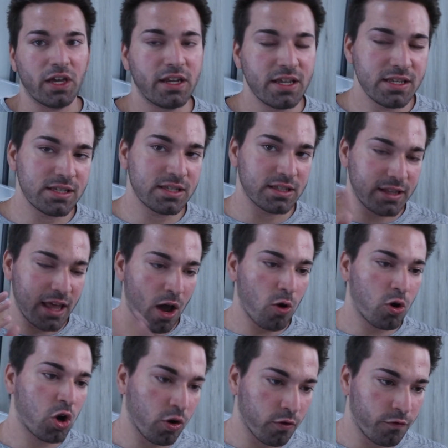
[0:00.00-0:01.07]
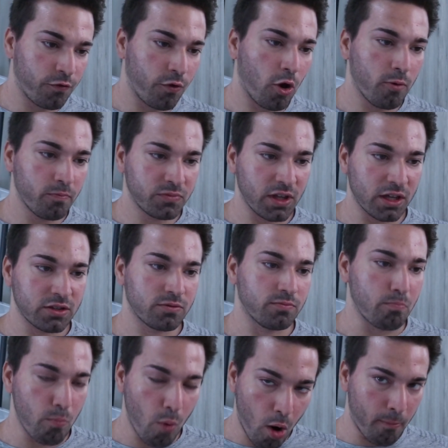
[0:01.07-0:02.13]
it is now confirmed that
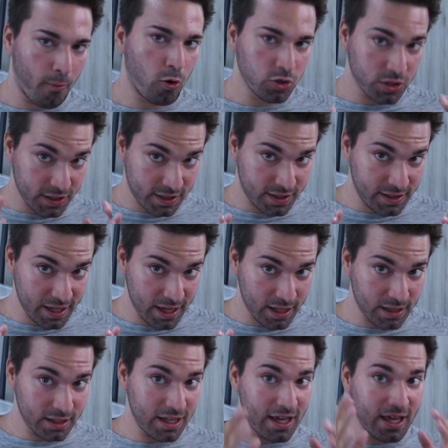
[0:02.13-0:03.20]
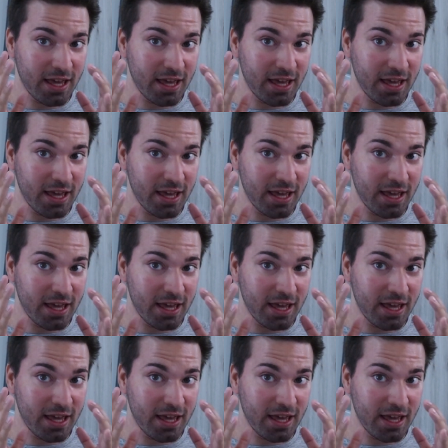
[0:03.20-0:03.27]
Momo still